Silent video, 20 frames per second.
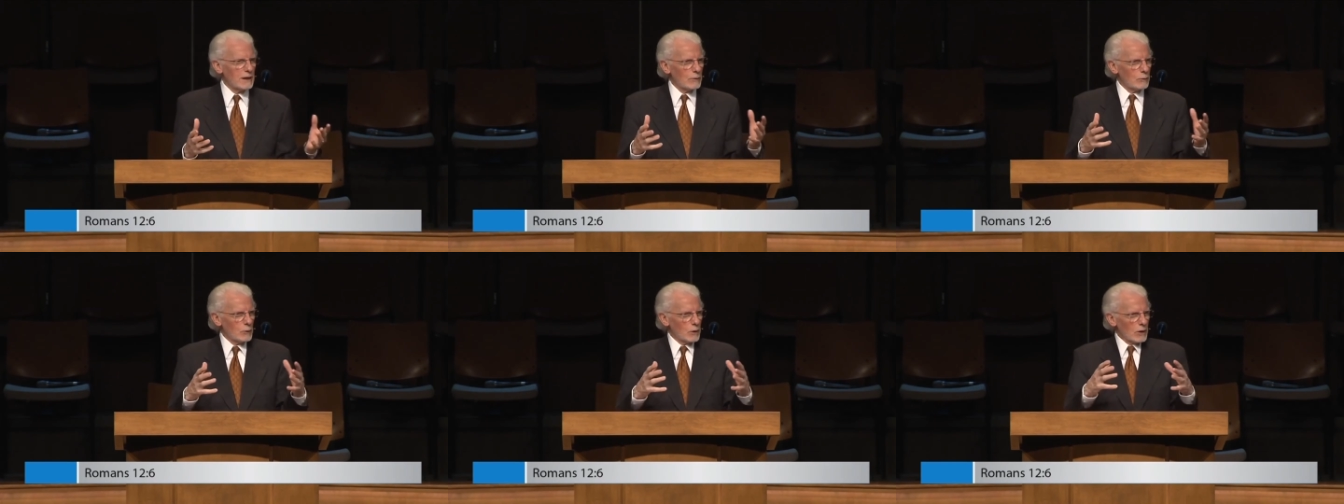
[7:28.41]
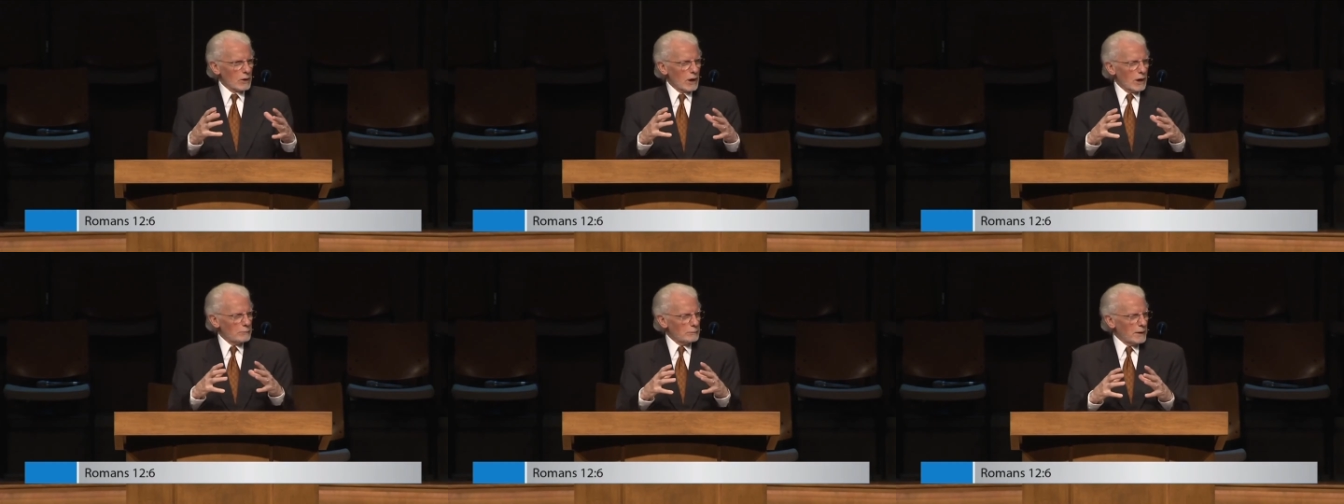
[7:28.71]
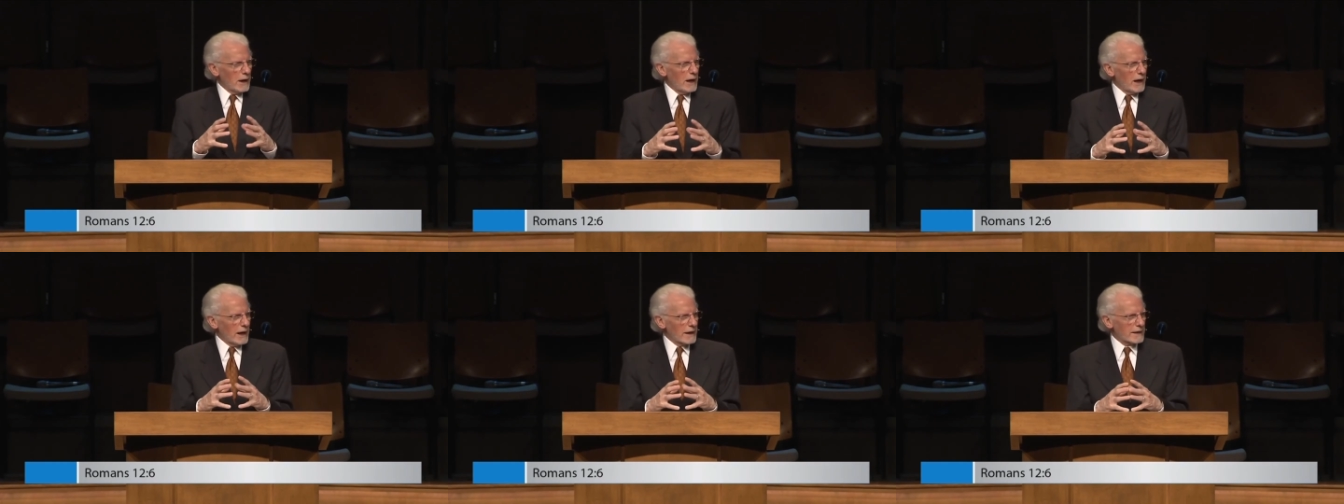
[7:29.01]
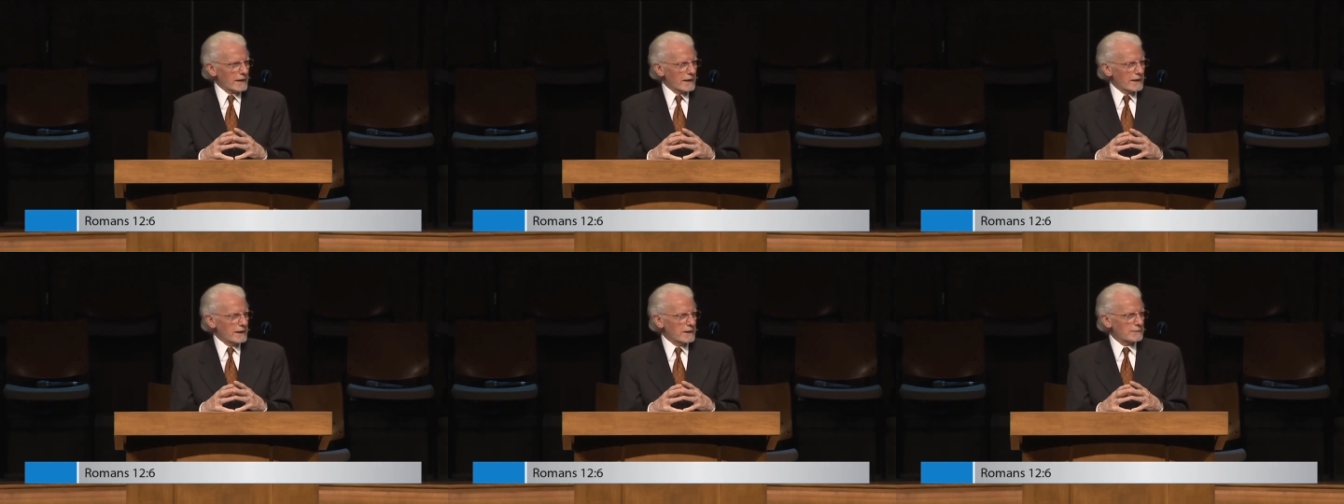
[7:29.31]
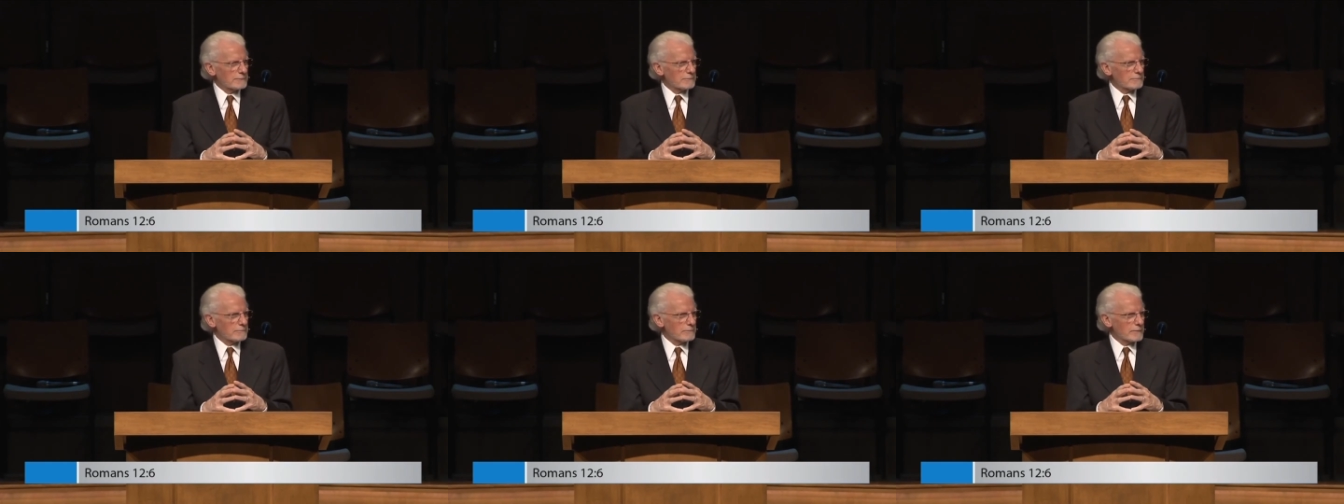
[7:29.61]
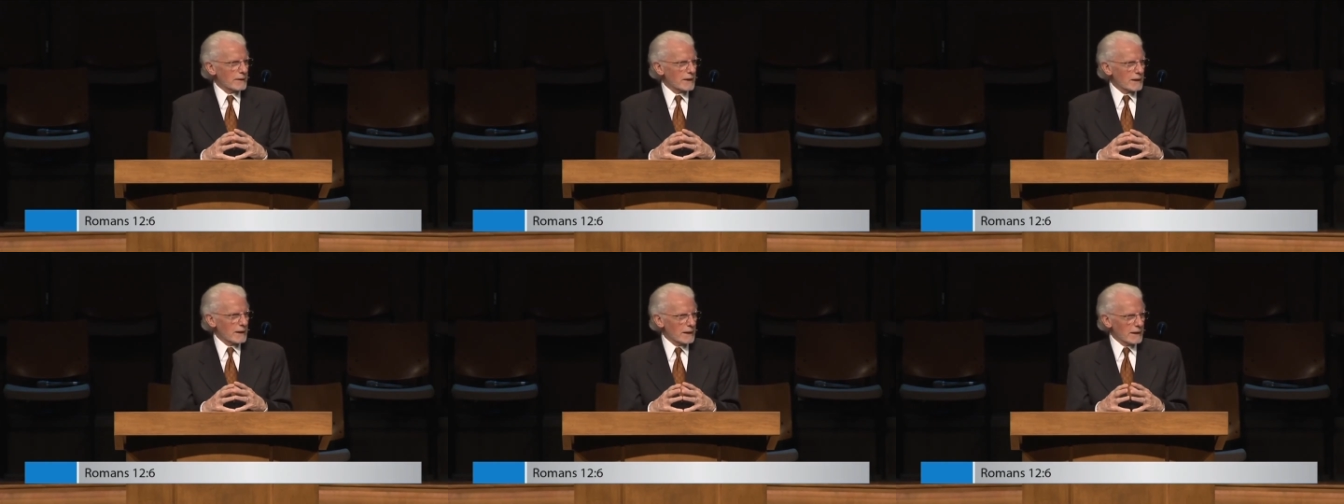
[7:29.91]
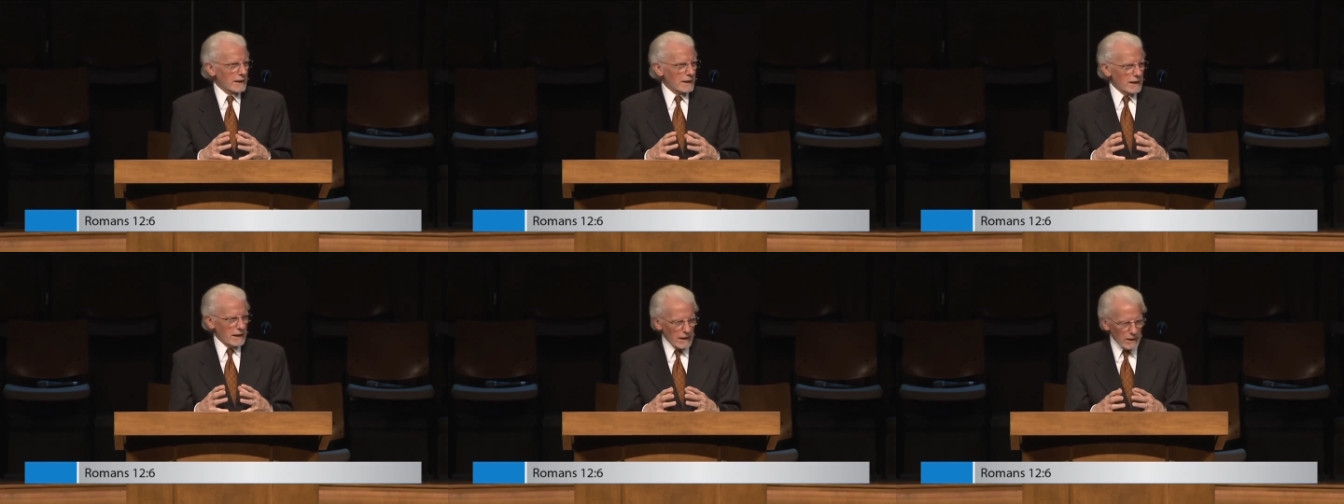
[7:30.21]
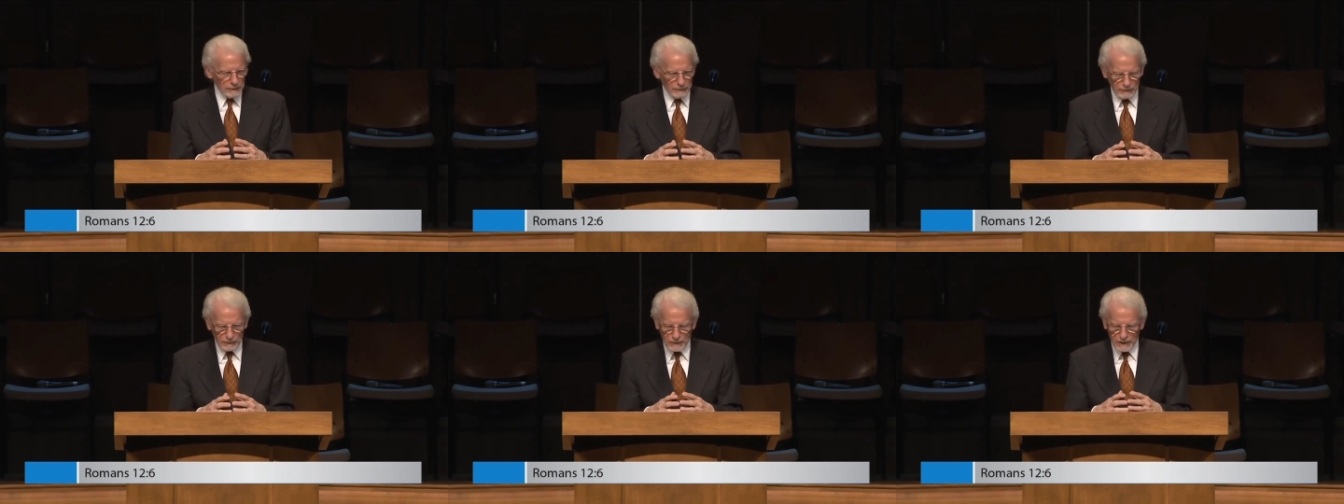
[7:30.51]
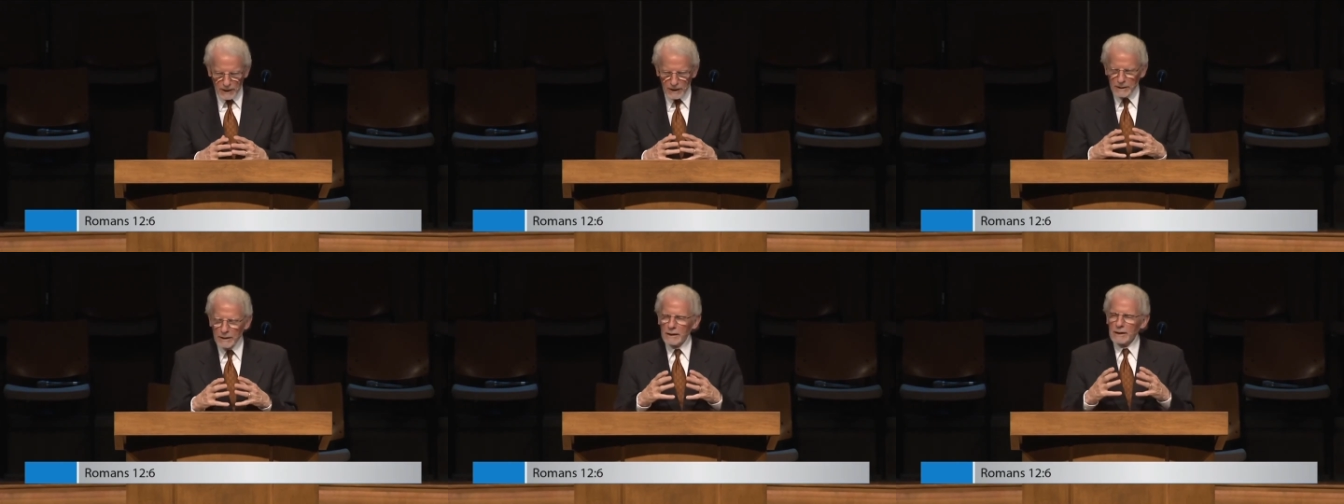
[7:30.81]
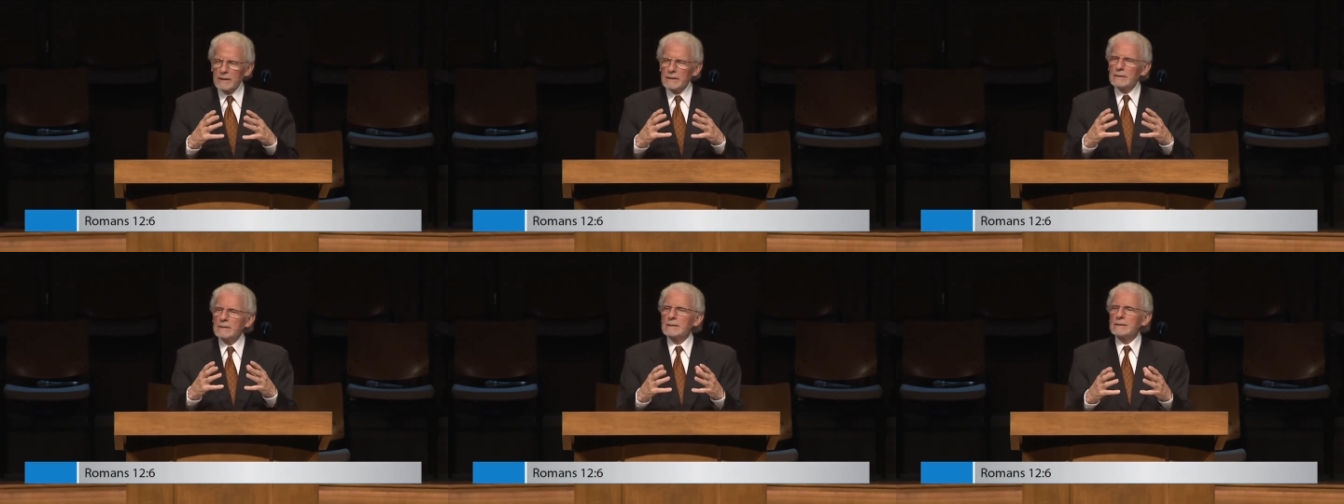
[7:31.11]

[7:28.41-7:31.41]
We're a body, gifted.